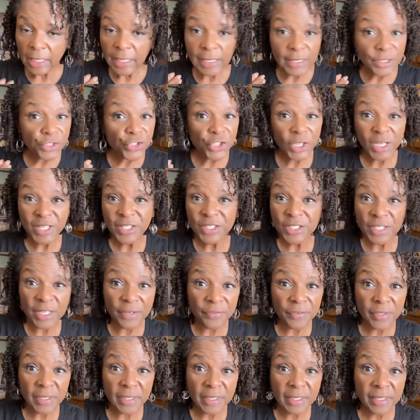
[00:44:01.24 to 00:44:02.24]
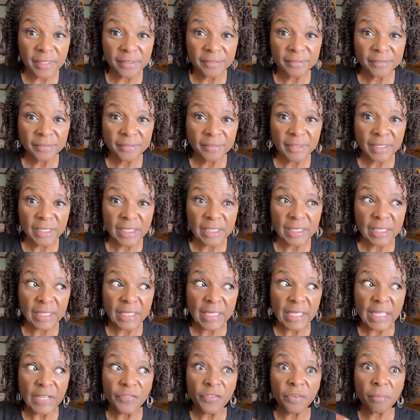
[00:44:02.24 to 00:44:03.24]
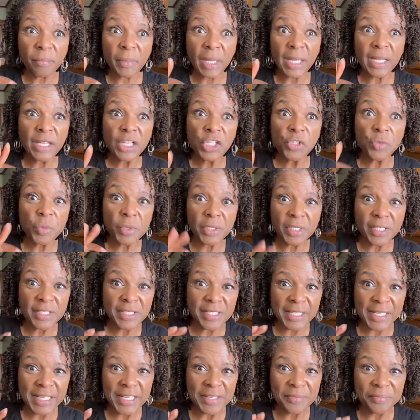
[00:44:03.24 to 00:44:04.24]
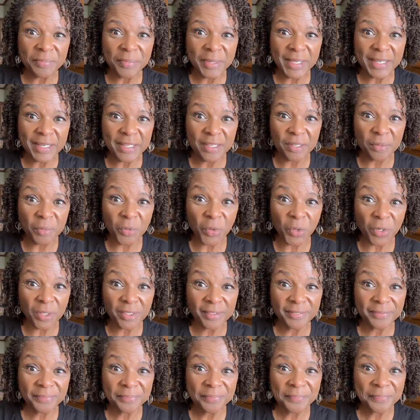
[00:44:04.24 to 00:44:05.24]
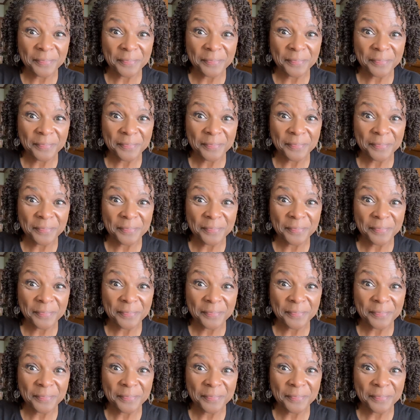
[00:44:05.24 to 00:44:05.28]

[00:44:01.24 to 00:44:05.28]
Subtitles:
And it changed everything. Even my husband doesn't eat meat anymore.